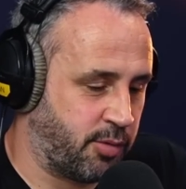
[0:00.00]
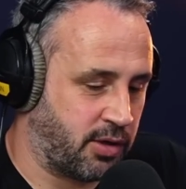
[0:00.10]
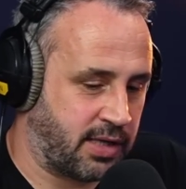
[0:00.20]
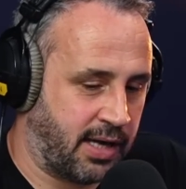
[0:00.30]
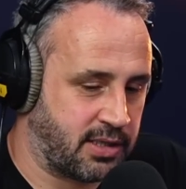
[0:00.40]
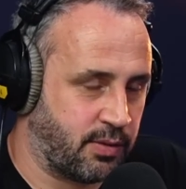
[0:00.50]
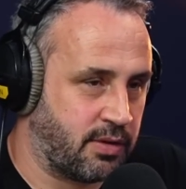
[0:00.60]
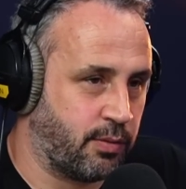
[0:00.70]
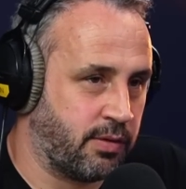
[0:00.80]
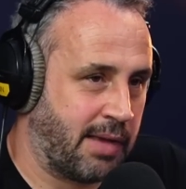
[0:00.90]
podcast
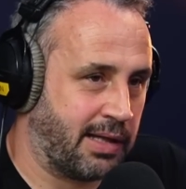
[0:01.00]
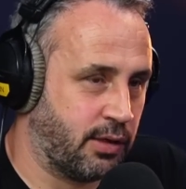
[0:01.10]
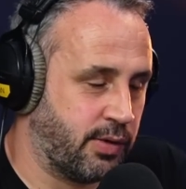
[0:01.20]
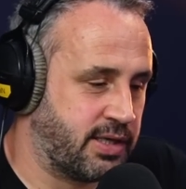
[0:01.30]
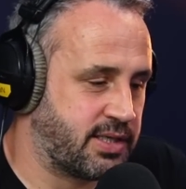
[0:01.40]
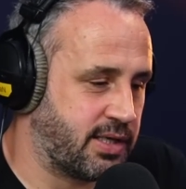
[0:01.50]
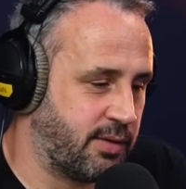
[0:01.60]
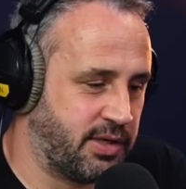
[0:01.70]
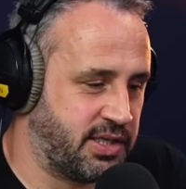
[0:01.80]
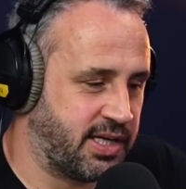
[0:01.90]
with Matt Lewis in
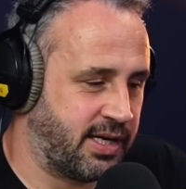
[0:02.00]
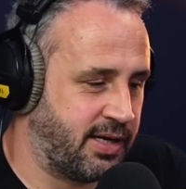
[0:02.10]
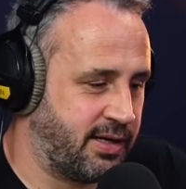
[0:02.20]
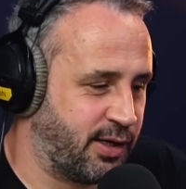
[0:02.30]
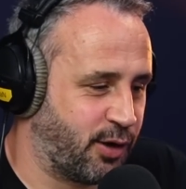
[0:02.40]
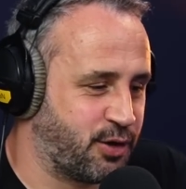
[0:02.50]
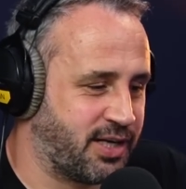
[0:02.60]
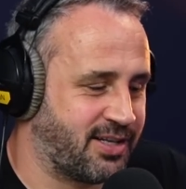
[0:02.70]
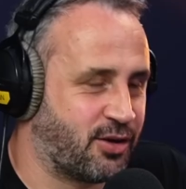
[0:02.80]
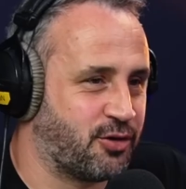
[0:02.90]
which he said he
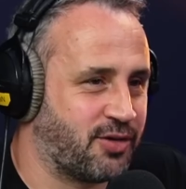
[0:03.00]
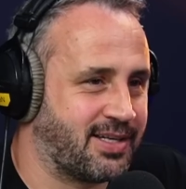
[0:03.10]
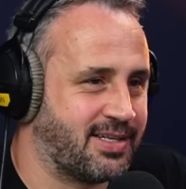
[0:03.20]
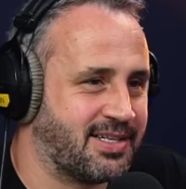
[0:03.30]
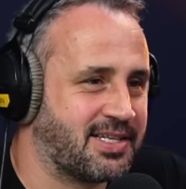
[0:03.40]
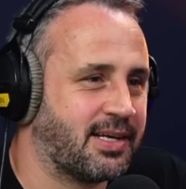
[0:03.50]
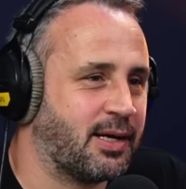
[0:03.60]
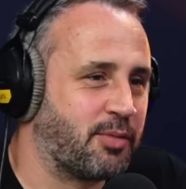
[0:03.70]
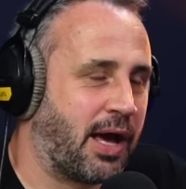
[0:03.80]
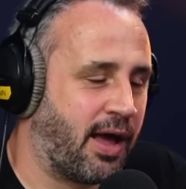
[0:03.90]
negotiates contracts in his
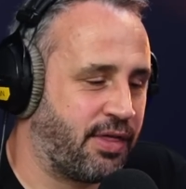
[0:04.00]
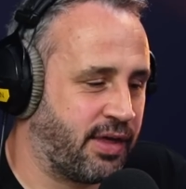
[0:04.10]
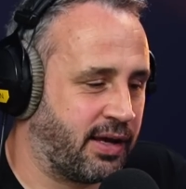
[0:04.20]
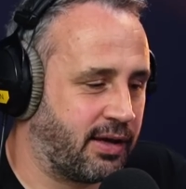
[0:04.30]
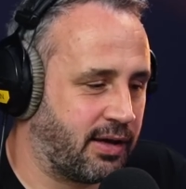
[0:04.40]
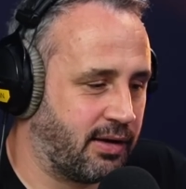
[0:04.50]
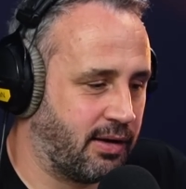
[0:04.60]
sleep, and I think